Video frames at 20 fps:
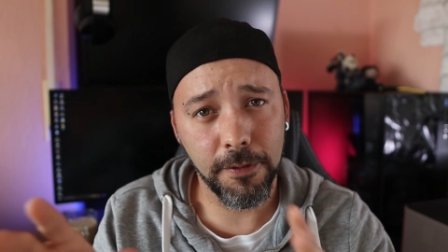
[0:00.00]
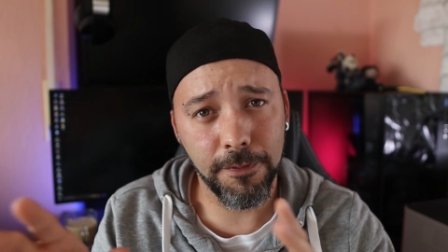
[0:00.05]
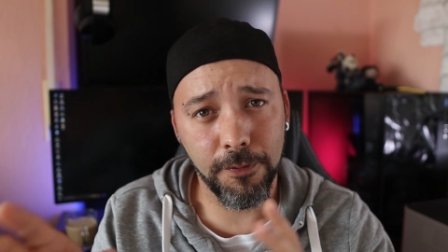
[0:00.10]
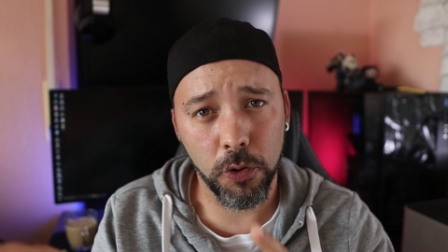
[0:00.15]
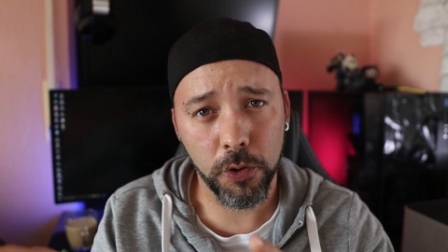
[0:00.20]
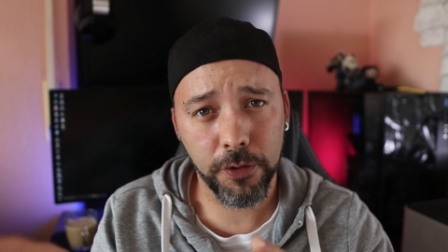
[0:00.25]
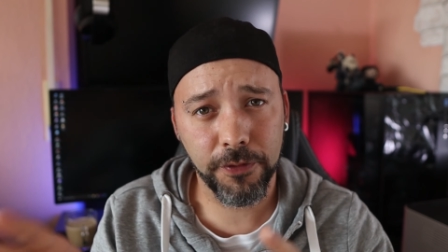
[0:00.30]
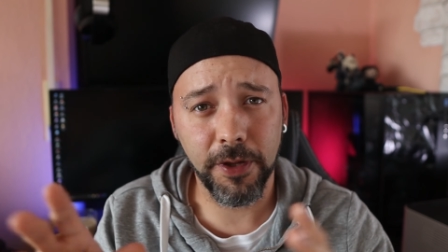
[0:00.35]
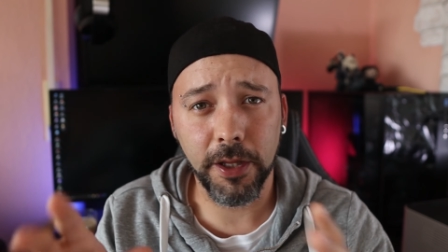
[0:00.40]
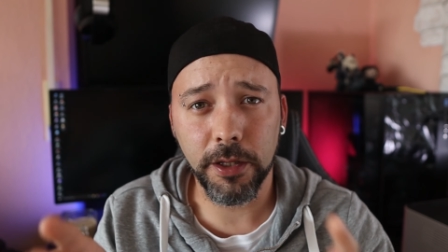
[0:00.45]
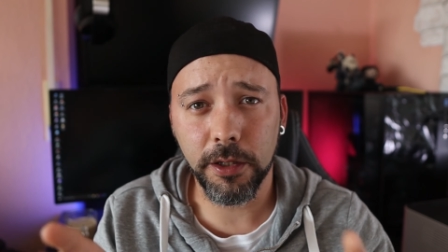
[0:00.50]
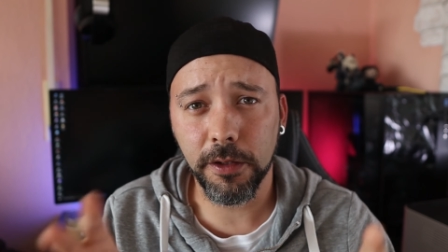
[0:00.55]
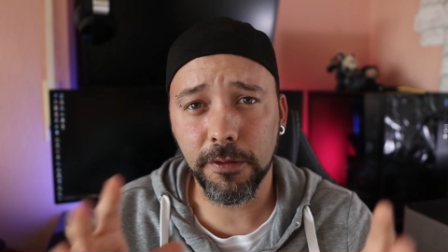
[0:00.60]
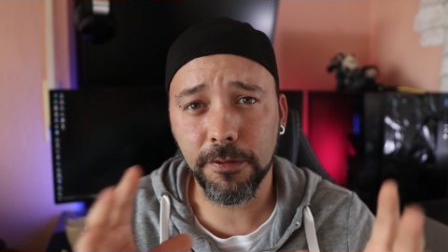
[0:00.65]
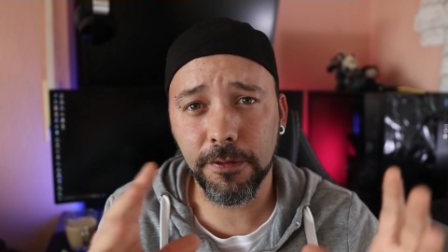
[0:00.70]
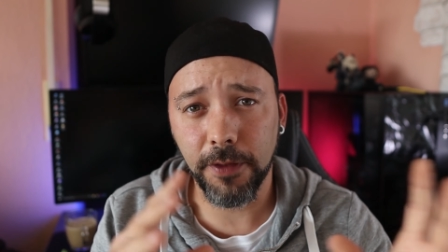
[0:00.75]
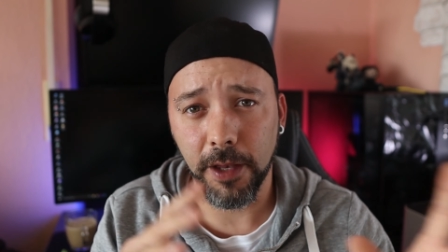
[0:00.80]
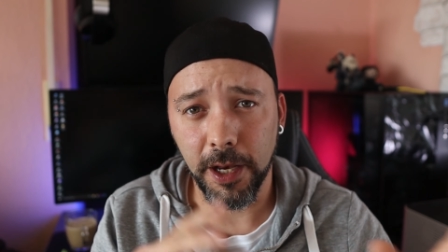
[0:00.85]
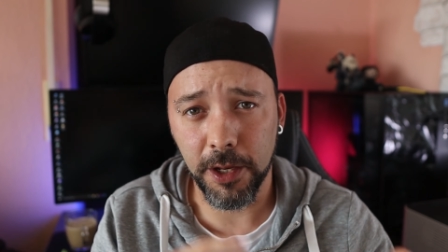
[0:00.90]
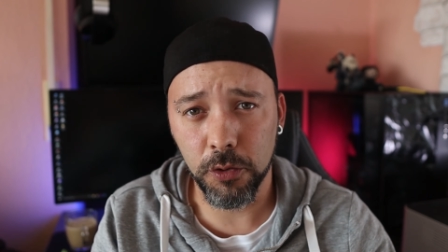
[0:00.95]
four
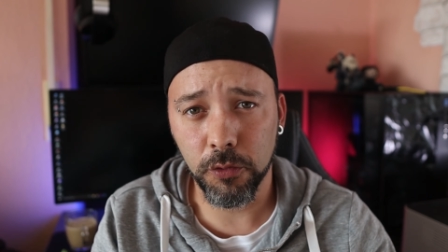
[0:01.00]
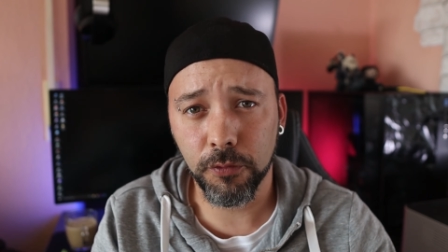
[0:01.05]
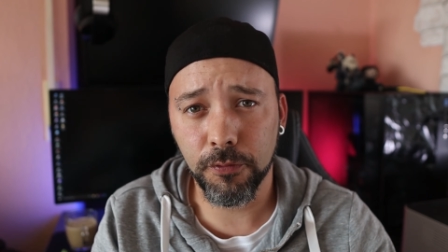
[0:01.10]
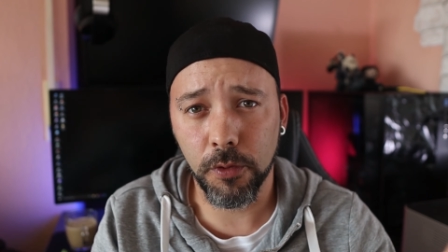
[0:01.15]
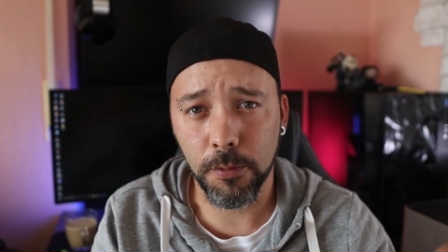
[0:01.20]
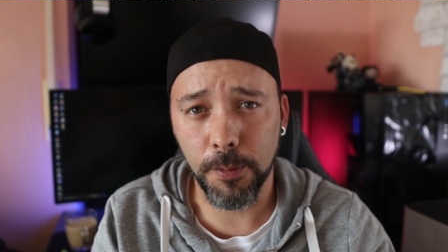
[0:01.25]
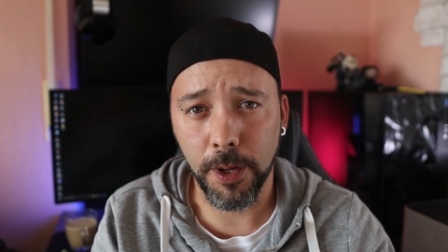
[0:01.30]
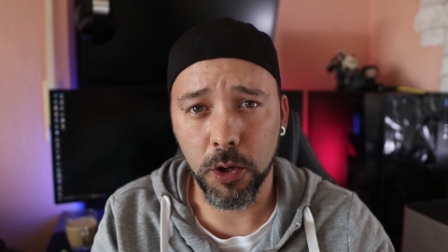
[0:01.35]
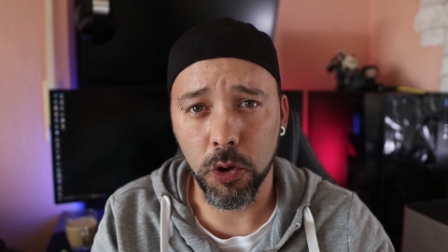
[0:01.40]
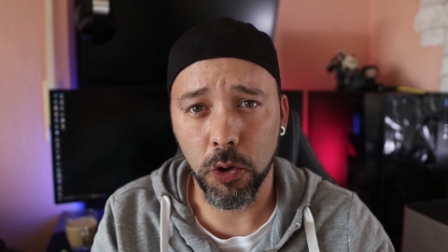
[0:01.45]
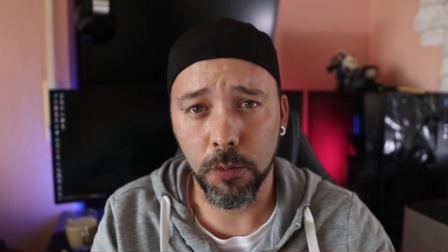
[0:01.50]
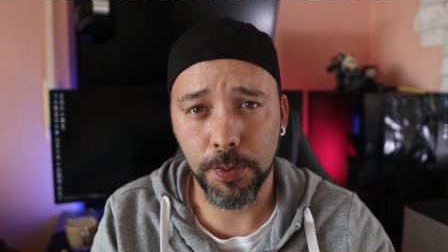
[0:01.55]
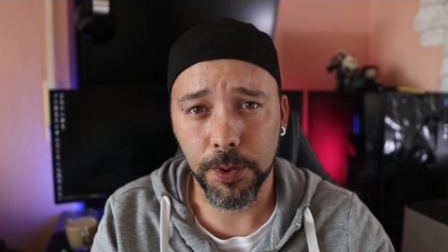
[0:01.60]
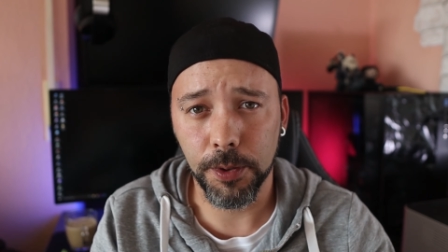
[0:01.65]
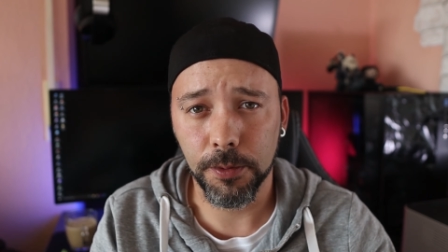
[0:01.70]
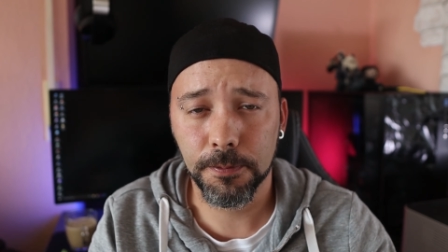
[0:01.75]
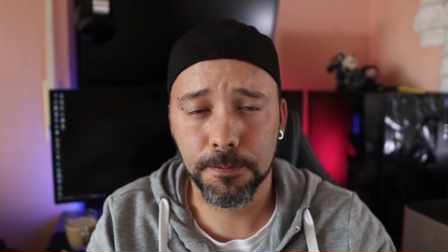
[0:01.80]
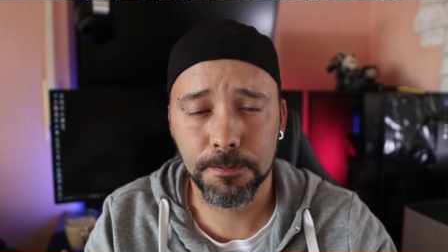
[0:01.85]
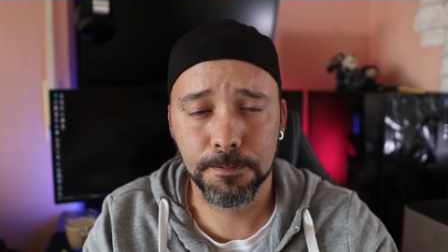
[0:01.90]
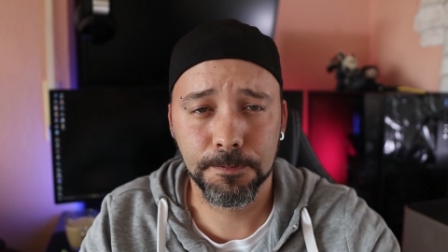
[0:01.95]
settings that I use for my GoPro.